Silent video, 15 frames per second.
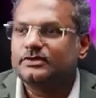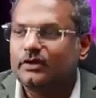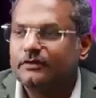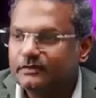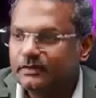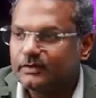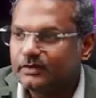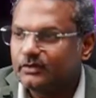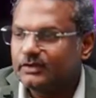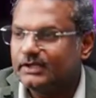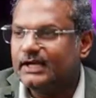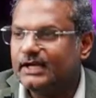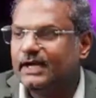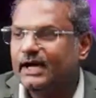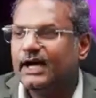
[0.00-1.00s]
to a
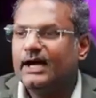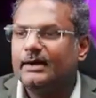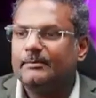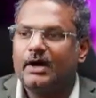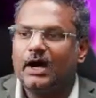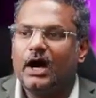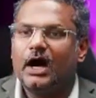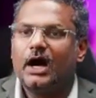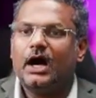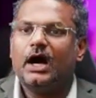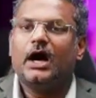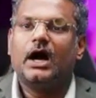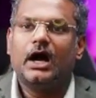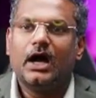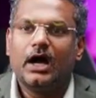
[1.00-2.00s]
software called
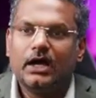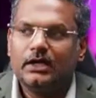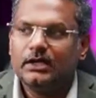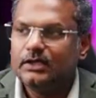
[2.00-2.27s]
Gamma.